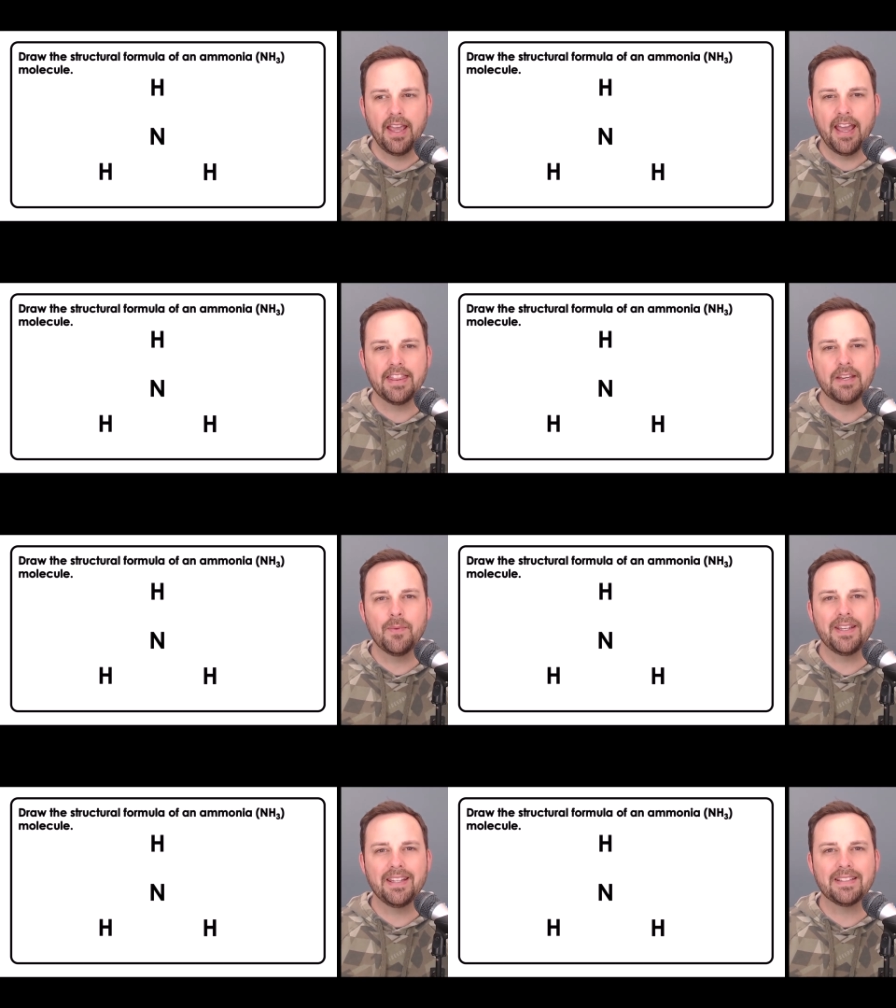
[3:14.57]
and then
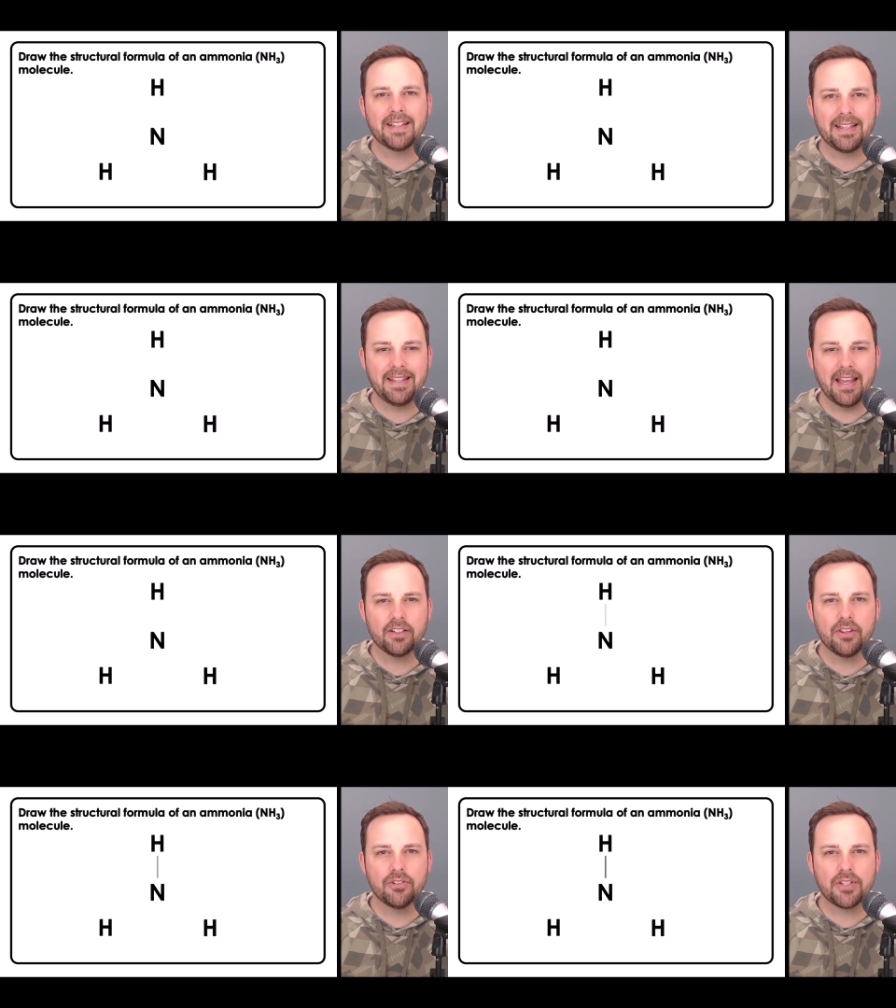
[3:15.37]
we need to
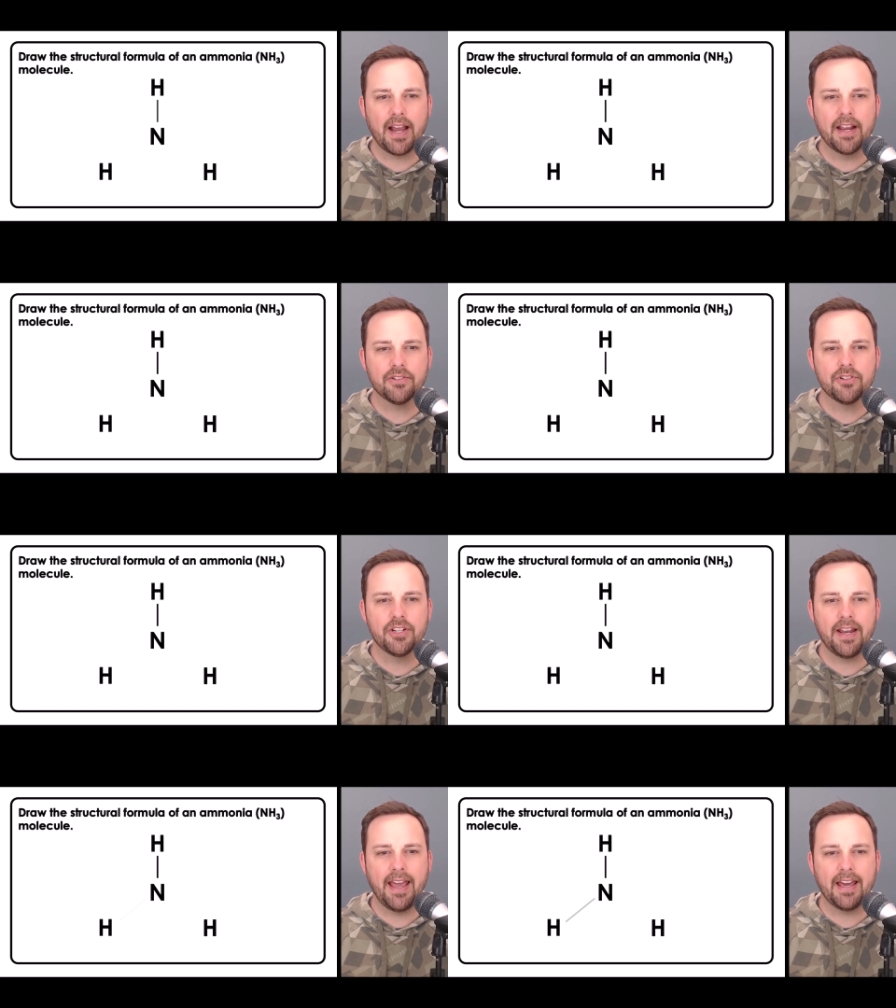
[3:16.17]
connect those
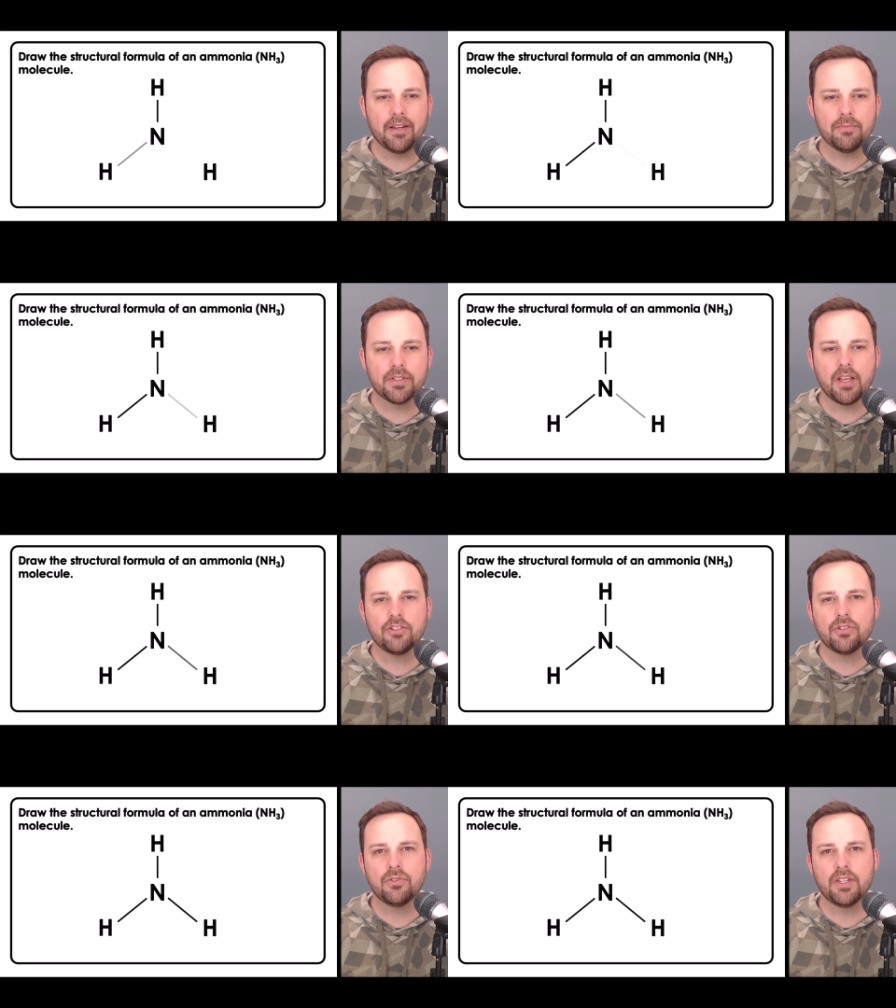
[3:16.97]
hydrogen atoms
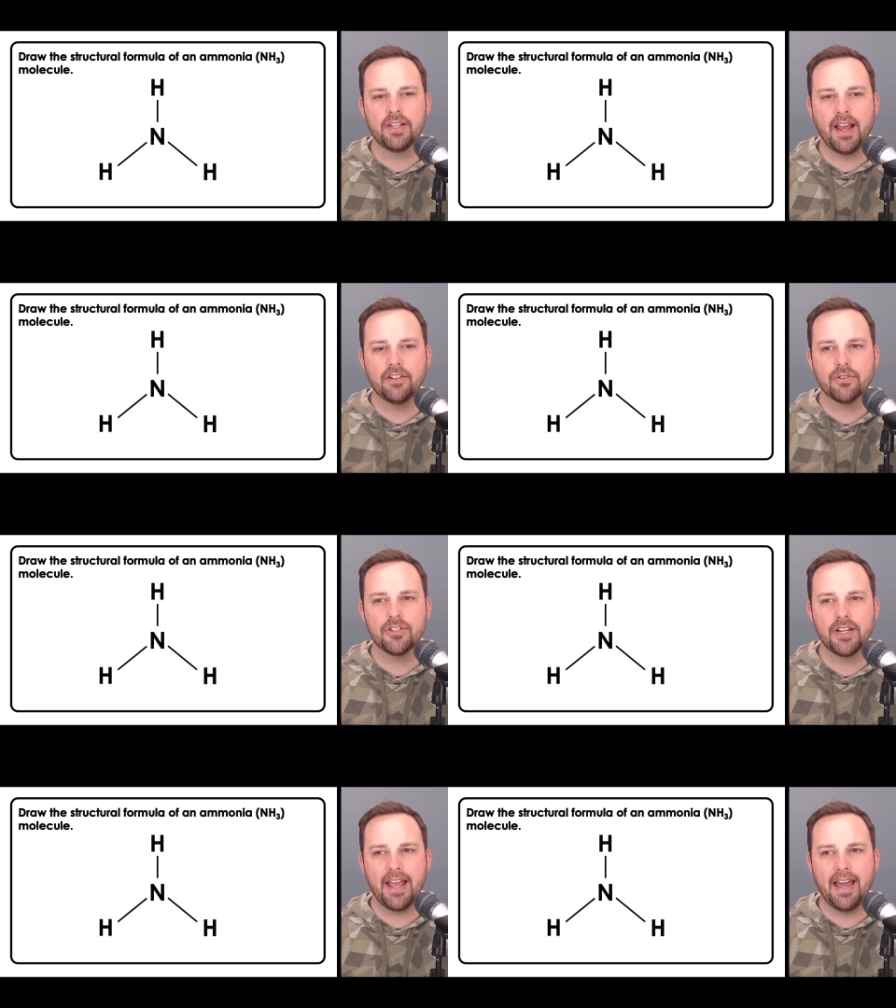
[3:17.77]
to the
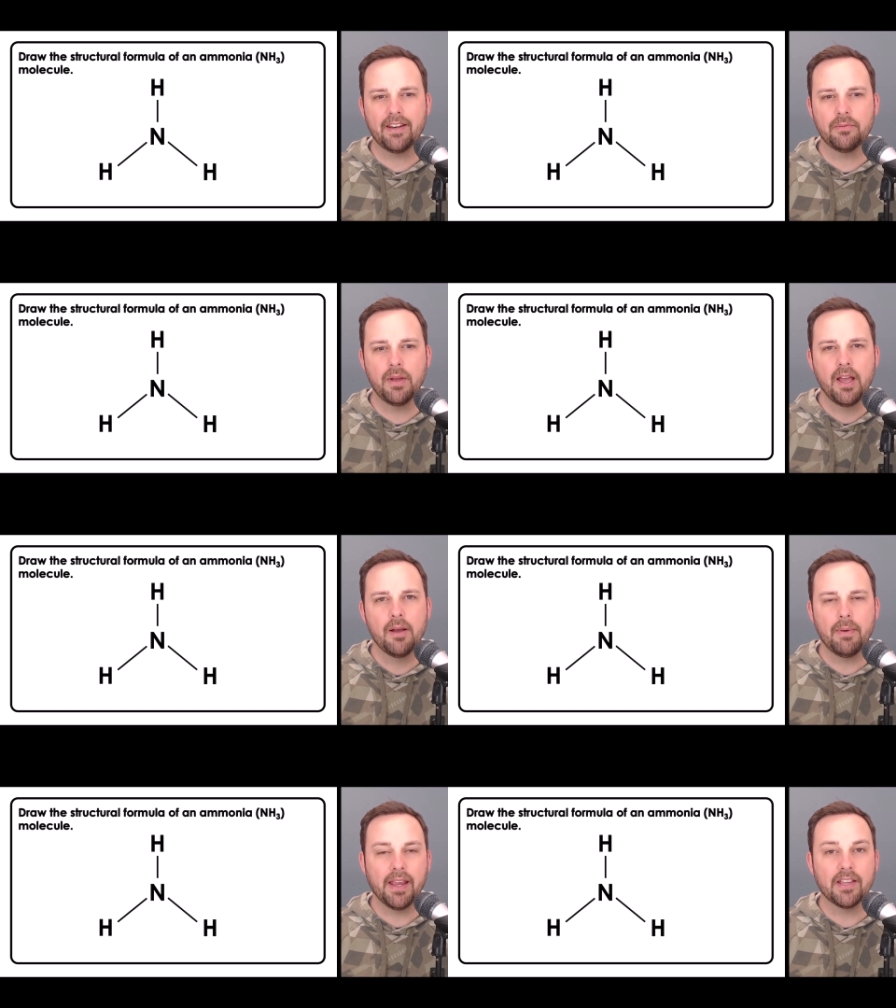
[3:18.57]
nitrogen atom
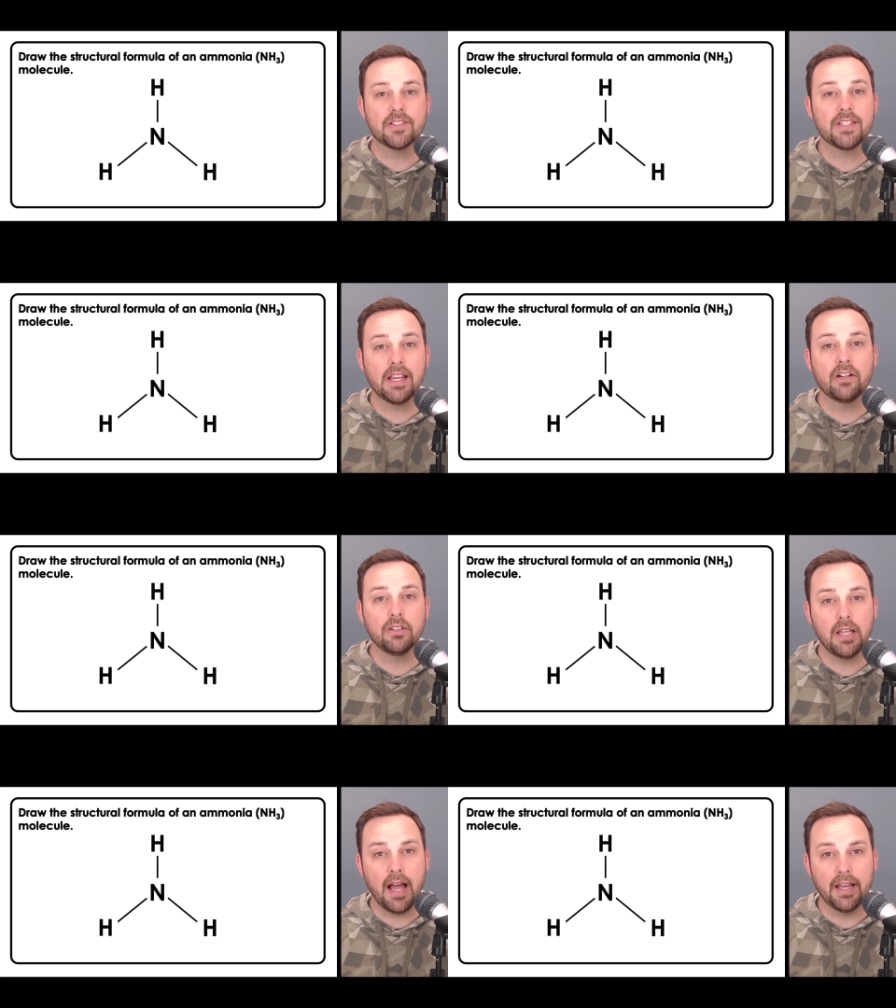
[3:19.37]
by a
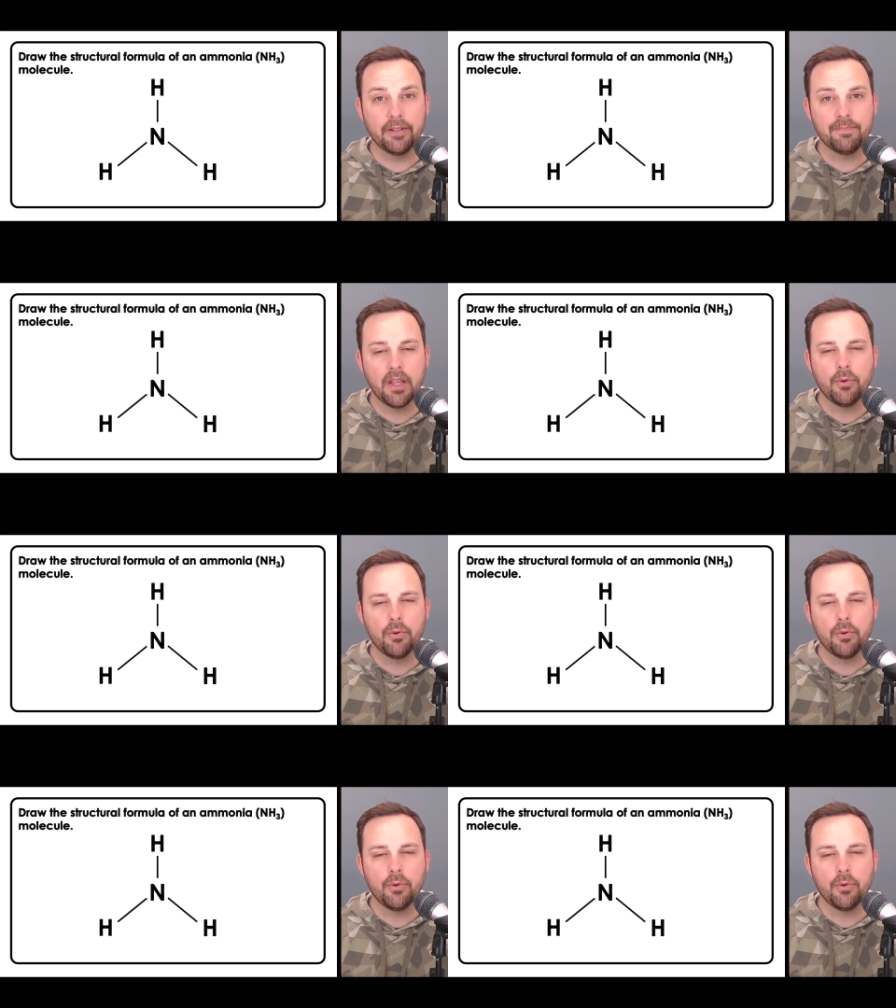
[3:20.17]
single line,